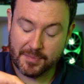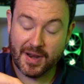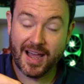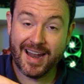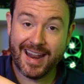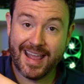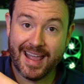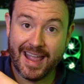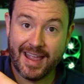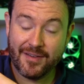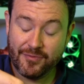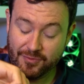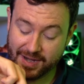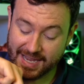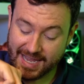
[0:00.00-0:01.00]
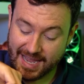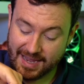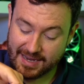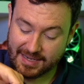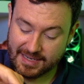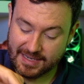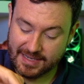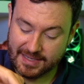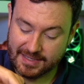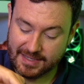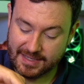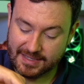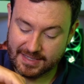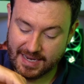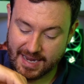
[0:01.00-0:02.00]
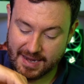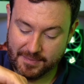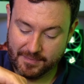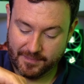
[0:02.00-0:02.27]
Not every kit is the same.